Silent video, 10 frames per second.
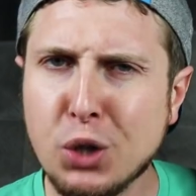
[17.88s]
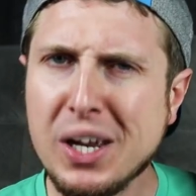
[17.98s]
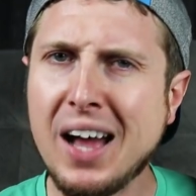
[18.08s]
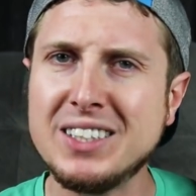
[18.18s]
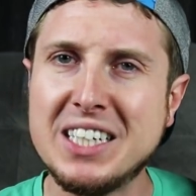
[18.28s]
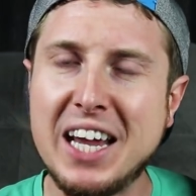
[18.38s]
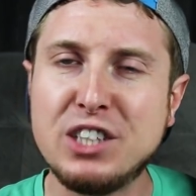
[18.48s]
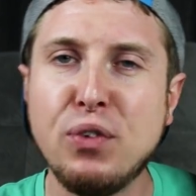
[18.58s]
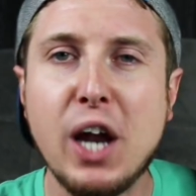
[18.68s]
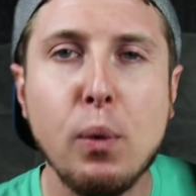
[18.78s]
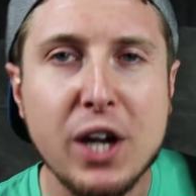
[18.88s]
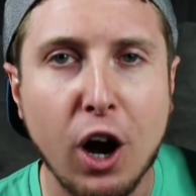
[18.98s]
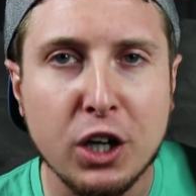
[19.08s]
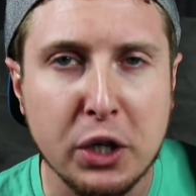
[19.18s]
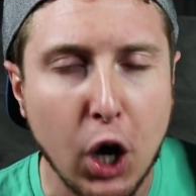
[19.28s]
So yeah, in today's video, we
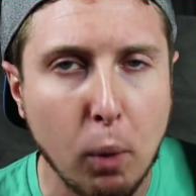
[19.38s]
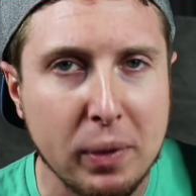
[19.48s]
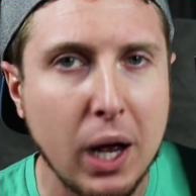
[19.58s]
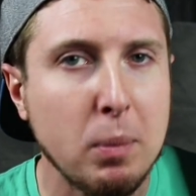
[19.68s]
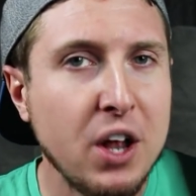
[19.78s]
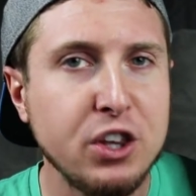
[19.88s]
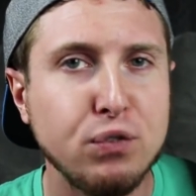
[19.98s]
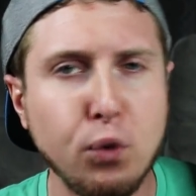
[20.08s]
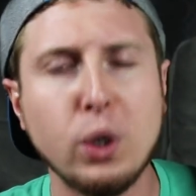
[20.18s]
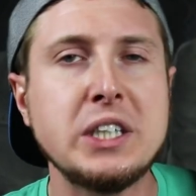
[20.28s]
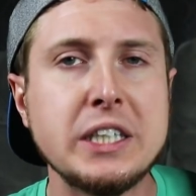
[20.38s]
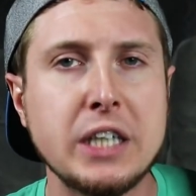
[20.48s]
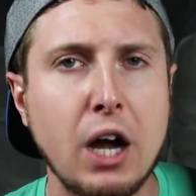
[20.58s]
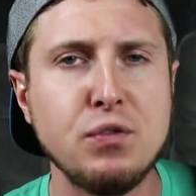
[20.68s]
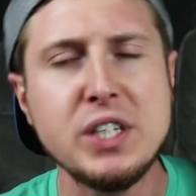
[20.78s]
are gonna open up the Forces
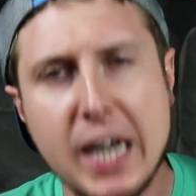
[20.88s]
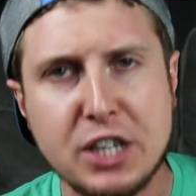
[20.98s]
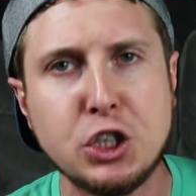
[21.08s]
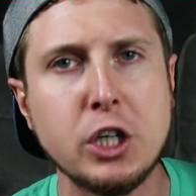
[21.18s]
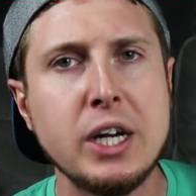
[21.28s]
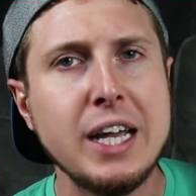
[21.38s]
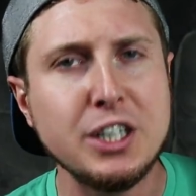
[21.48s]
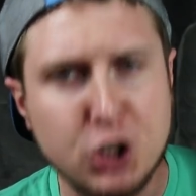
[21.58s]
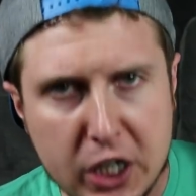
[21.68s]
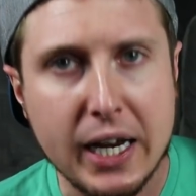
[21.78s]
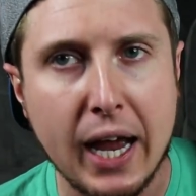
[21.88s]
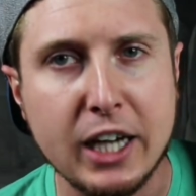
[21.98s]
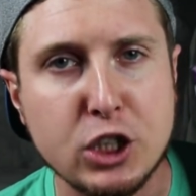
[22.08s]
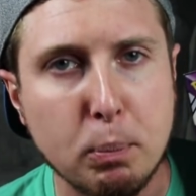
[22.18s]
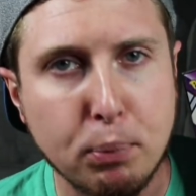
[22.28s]
of Nature G
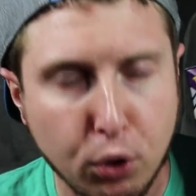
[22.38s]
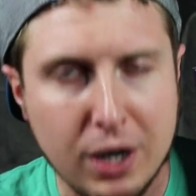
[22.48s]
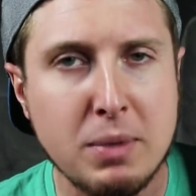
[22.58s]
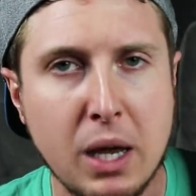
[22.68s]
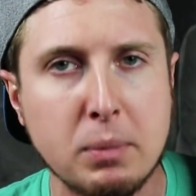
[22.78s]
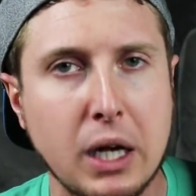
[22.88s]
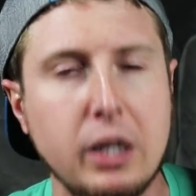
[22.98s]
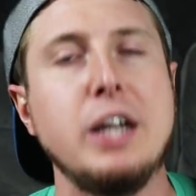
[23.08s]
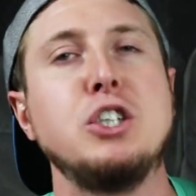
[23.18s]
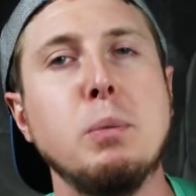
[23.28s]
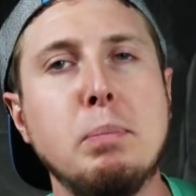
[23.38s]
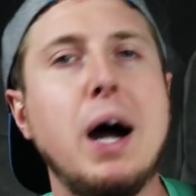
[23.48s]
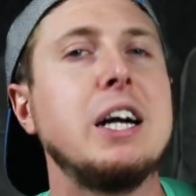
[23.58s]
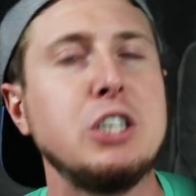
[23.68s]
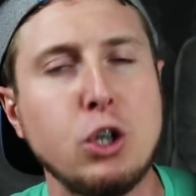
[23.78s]
X Premium Collection
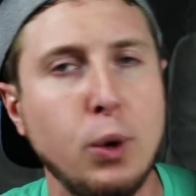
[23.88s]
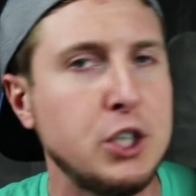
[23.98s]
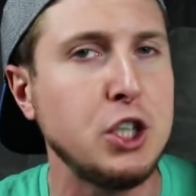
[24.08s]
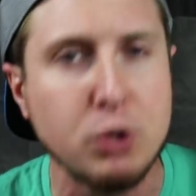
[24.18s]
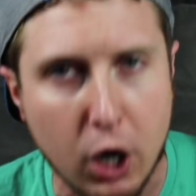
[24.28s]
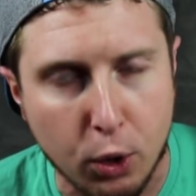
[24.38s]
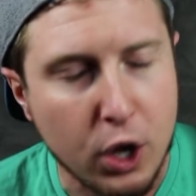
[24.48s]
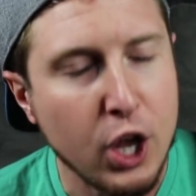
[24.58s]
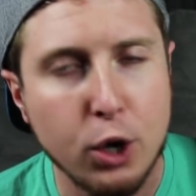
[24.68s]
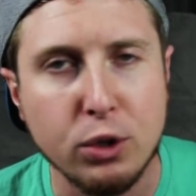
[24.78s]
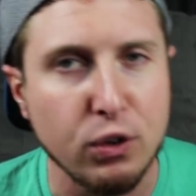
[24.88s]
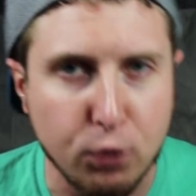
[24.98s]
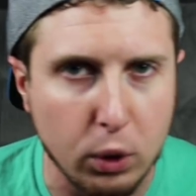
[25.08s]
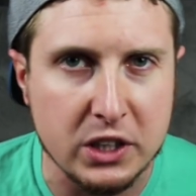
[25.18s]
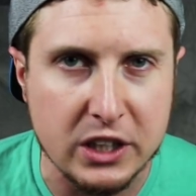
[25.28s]
box. And of course, you know who the
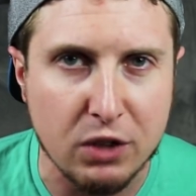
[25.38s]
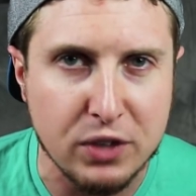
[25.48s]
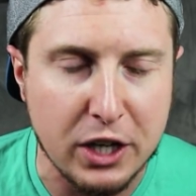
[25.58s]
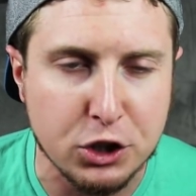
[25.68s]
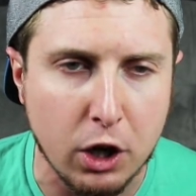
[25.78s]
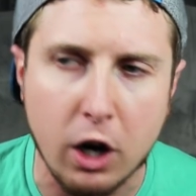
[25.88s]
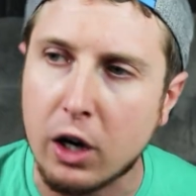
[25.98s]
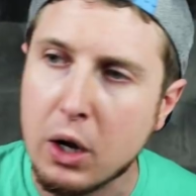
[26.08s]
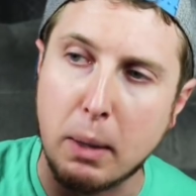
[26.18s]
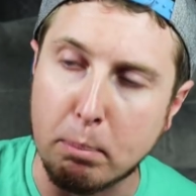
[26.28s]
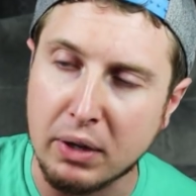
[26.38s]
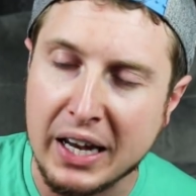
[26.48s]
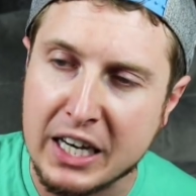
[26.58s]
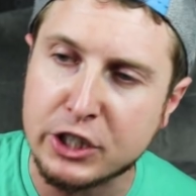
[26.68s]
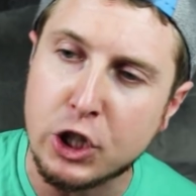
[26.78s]
Forces of Nature are. We got
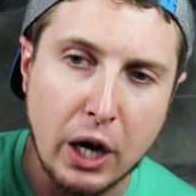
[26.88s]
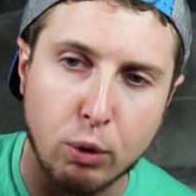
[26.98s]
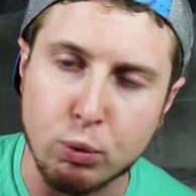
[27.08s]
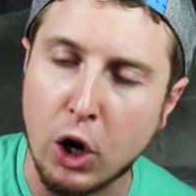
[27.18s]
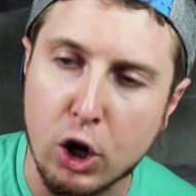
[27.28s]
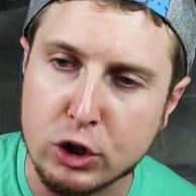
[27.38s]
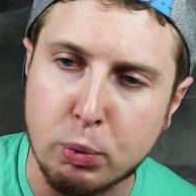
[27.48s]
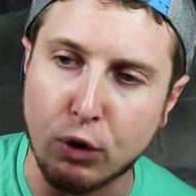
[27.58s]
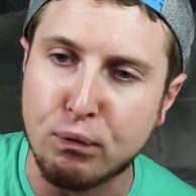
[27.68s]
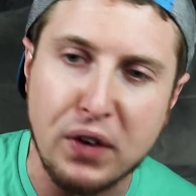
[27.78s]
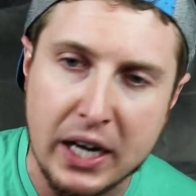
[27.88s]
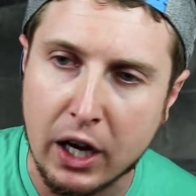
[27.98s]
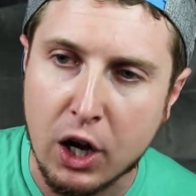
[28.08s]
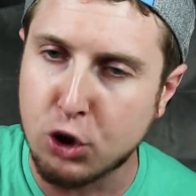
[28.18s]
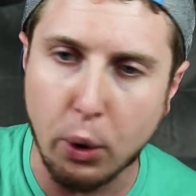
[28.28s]
Blanche, we got Rose,
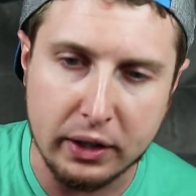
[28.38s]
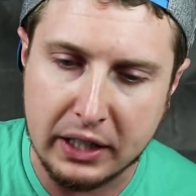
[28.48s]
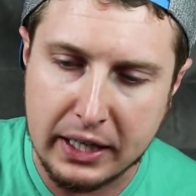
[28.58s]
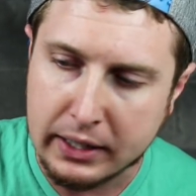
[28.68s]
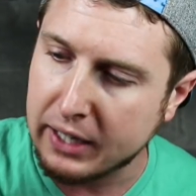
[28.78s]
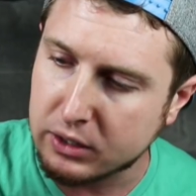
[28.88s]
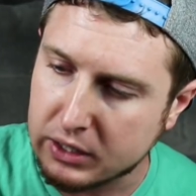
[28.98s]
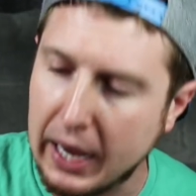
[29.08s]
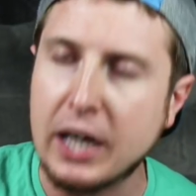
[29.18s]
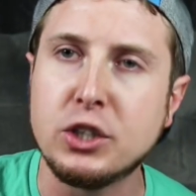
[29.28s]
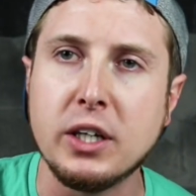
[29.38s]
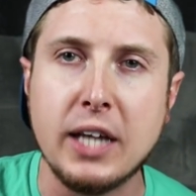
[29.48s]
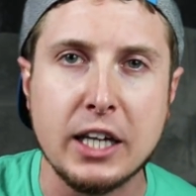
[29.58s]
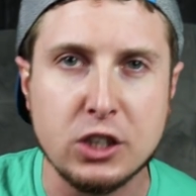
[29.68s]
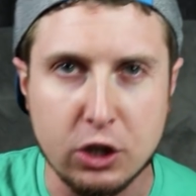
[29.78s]
Sophia, Dorothy. That's actually,
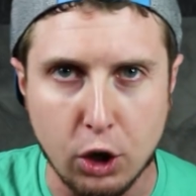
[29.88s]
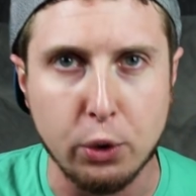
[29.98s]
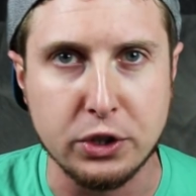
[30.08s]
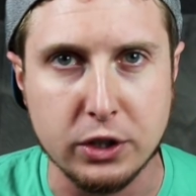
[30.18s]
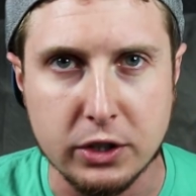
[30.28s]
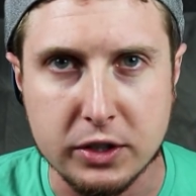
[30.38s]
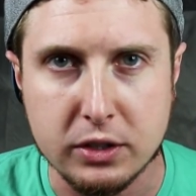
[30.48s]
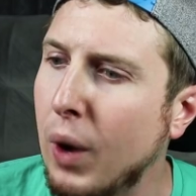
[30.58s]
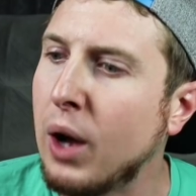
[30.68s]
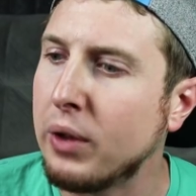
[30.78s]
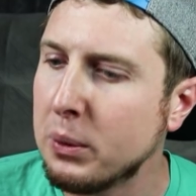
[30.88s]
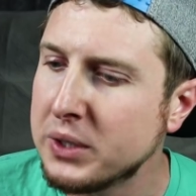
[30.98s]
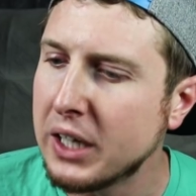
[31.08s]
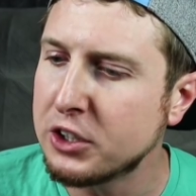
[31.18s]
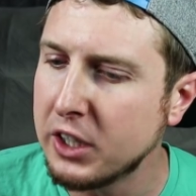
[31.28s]
that's the Golden Girls. Wow, that
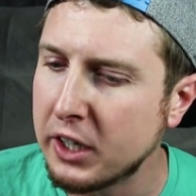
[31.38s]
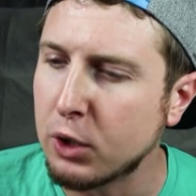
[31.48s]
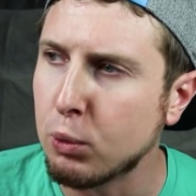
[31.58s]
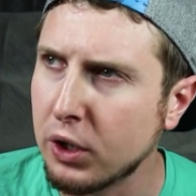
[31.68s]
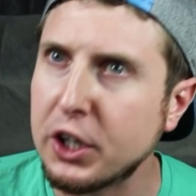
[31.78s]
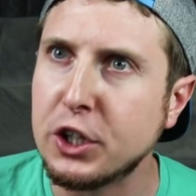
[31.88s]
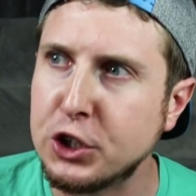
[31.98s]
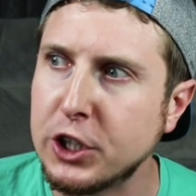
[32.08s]
was actually like a really good